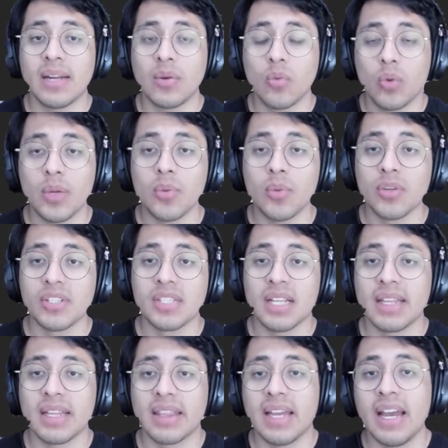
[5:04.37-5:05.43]
keywords
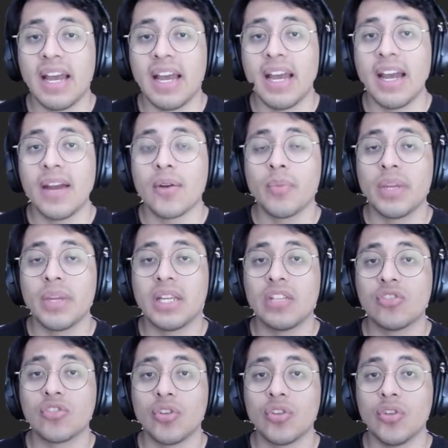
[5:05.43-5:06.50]
like that, or making
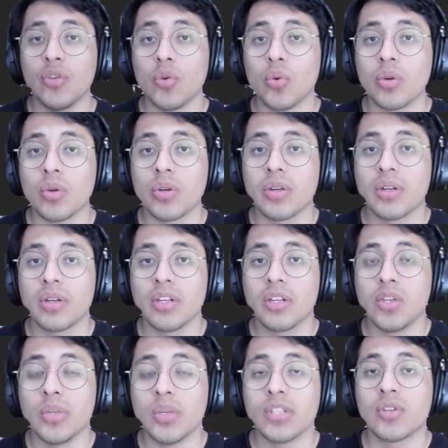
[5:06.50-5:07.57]
sure your
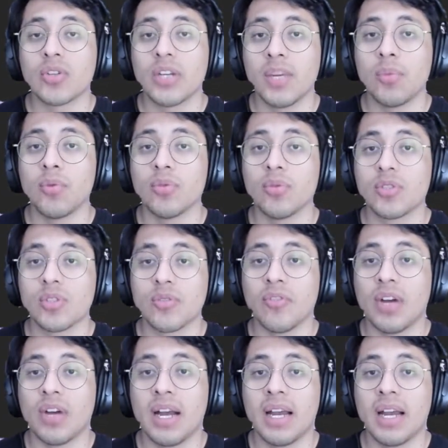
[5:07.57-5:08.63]
units are able to
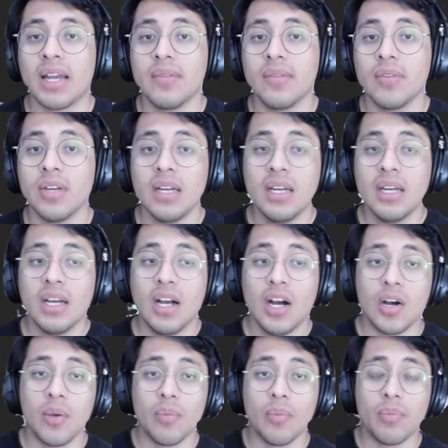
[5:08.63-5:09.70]
survive,
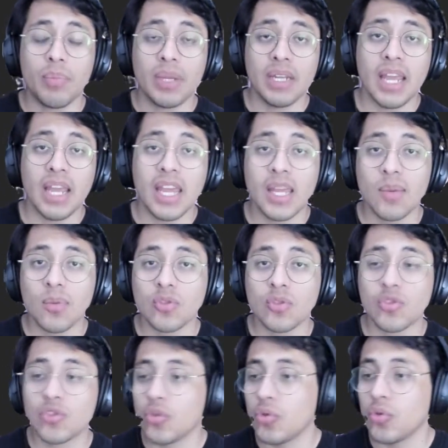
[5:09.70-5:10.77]
being able
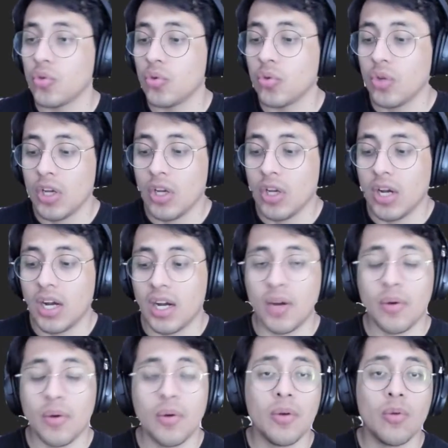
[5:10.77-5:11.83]
to
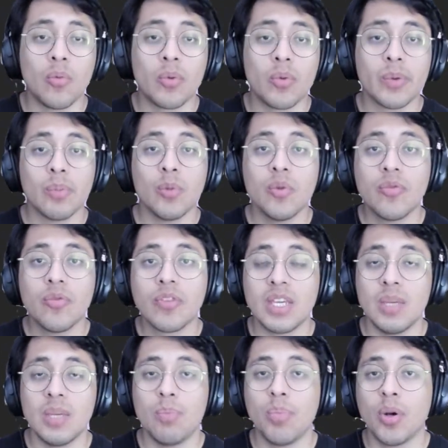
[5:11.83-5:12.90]
remove
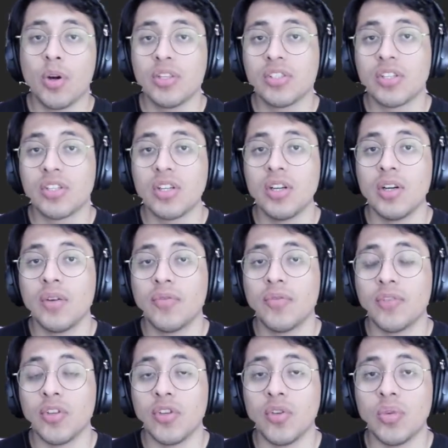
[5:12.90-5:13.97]
key parts of the
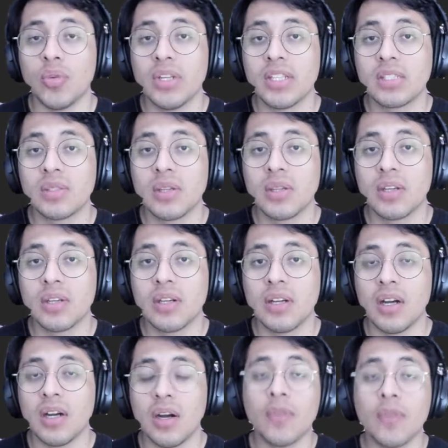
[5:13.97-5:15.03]
units.
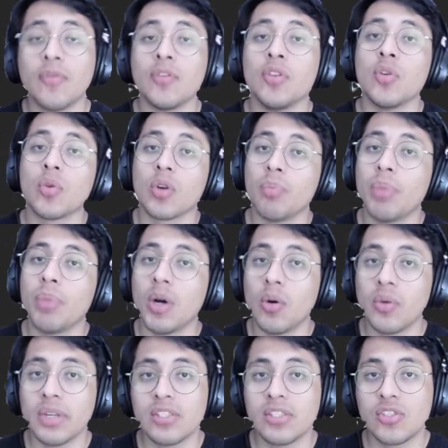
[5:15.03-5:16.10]
Of your
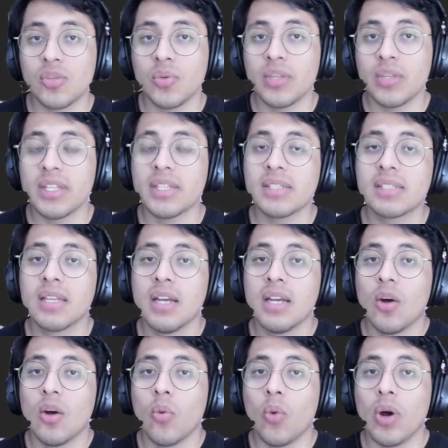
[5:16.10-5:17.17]
opponent's units
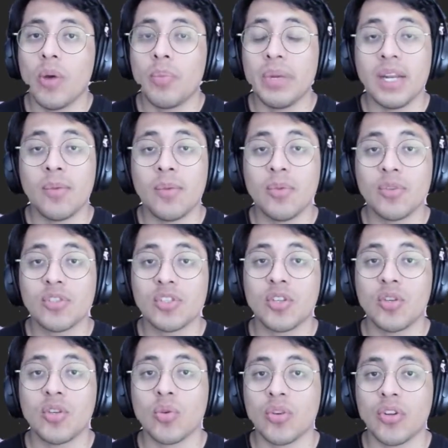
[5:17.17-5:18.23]
while being able to
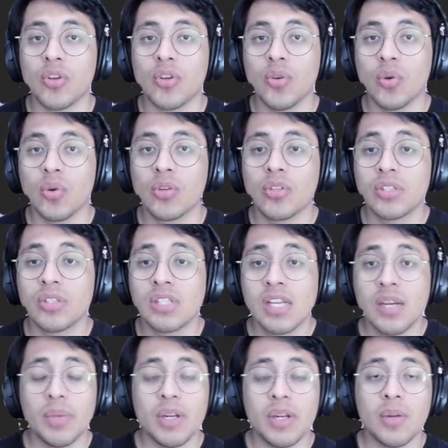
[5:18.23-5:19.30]
secure yours,
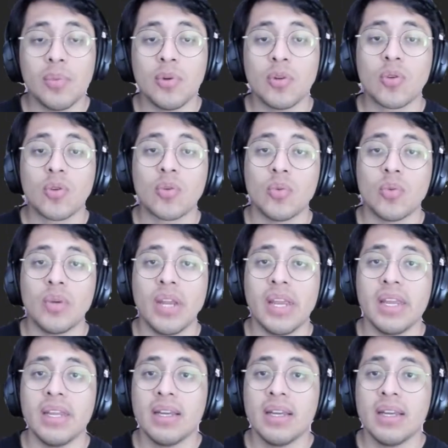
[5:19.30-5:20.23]
being able to create